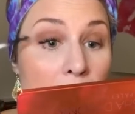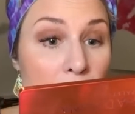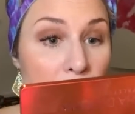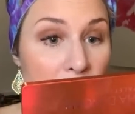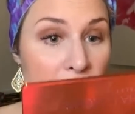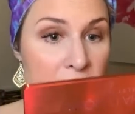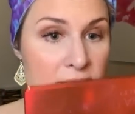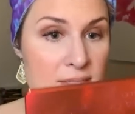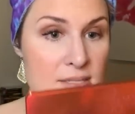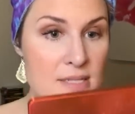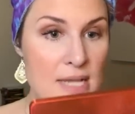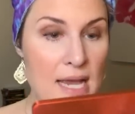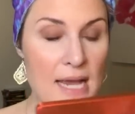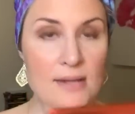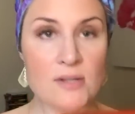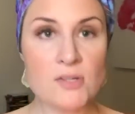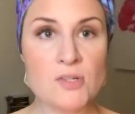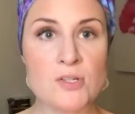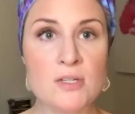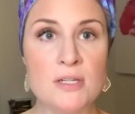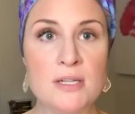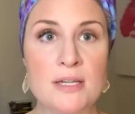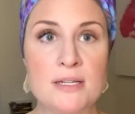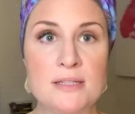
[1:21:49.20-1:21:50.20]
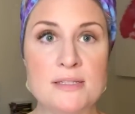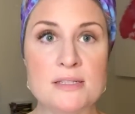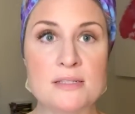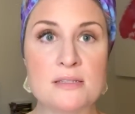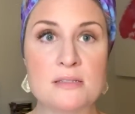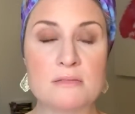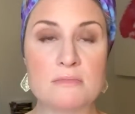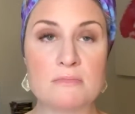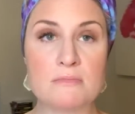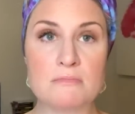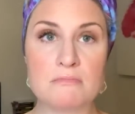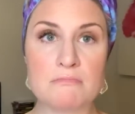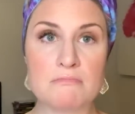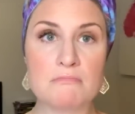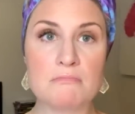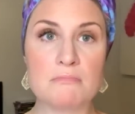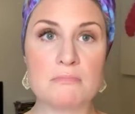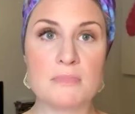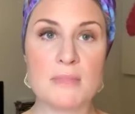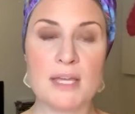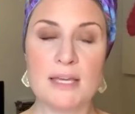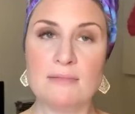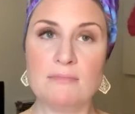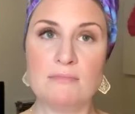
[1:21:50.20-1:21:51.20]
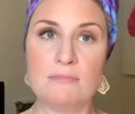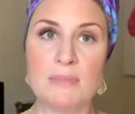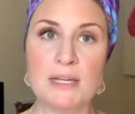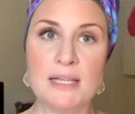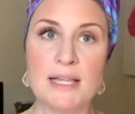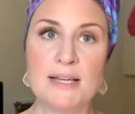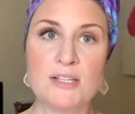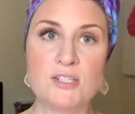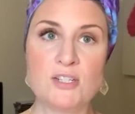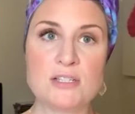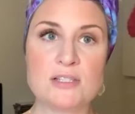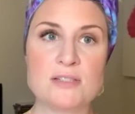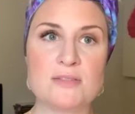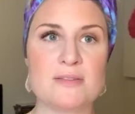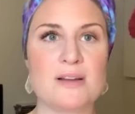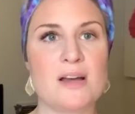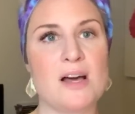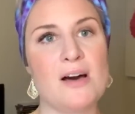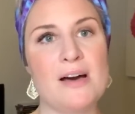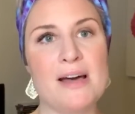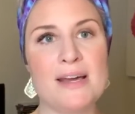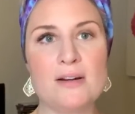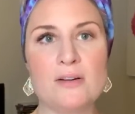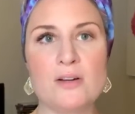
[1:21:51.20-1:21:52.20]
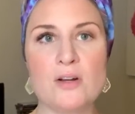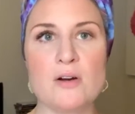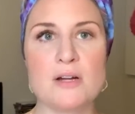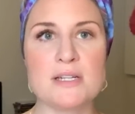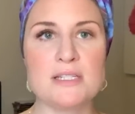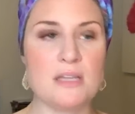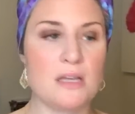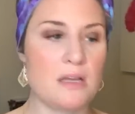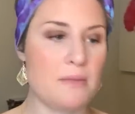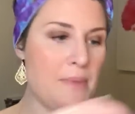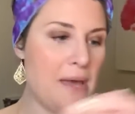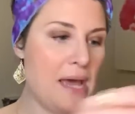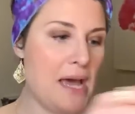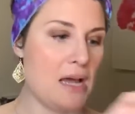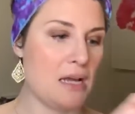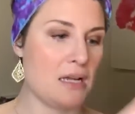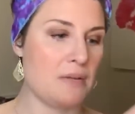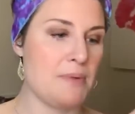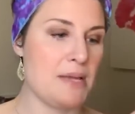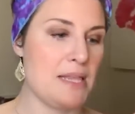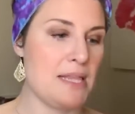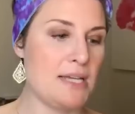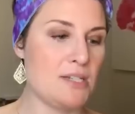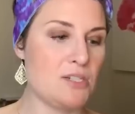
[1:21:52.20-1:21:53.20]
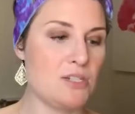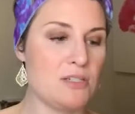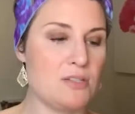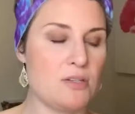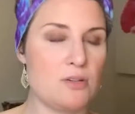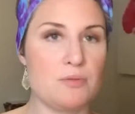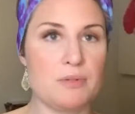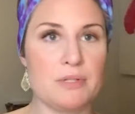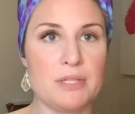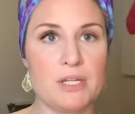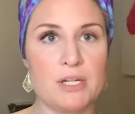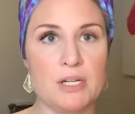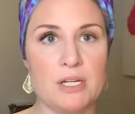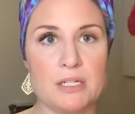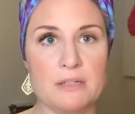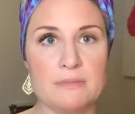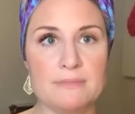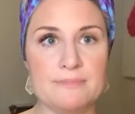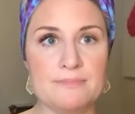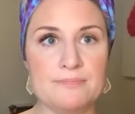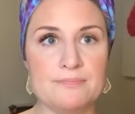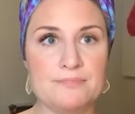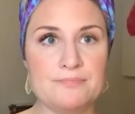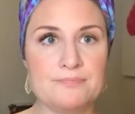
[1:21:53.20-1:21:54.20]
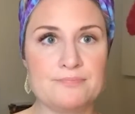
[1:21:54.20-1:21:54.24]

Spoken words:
But it's my lashes. Oh, I don't know. I take it back. My lashes look really good.